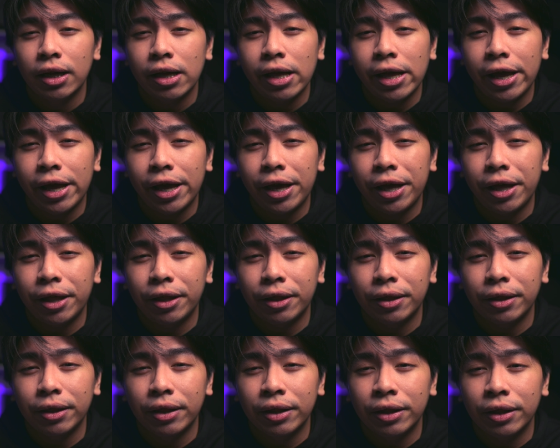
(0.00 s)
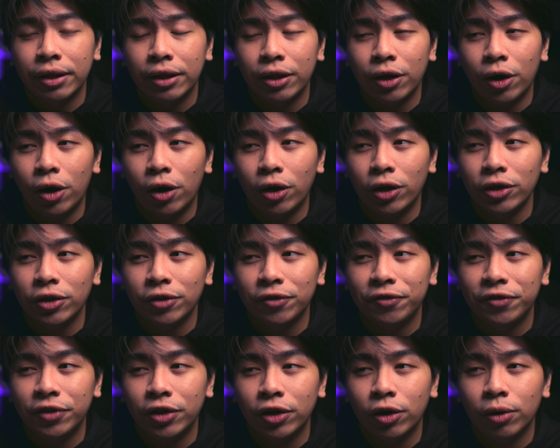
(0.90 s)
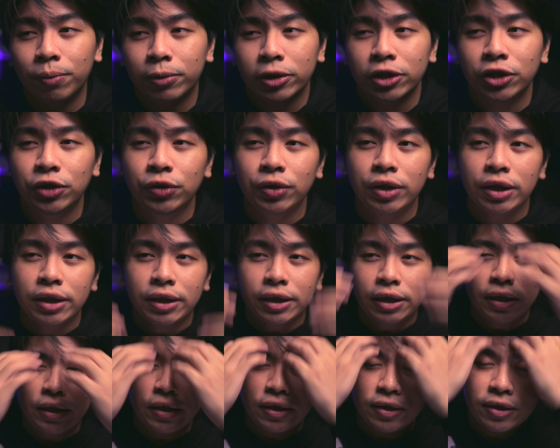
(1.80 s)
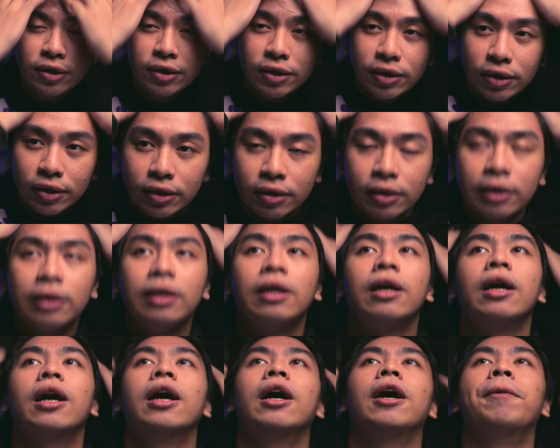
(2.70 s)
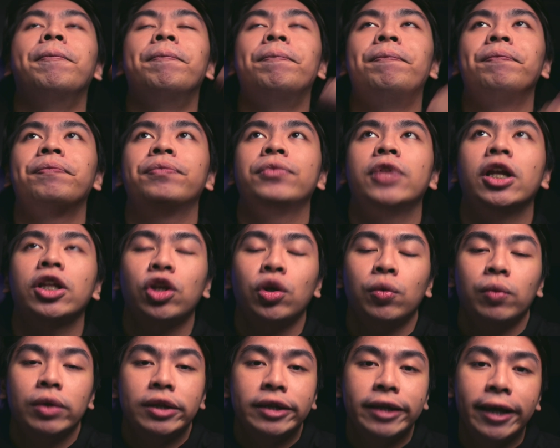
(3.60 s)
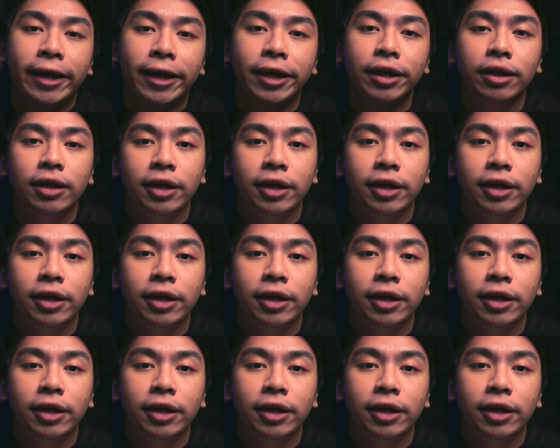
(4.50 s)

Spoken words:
and all of the opportunities that you would take.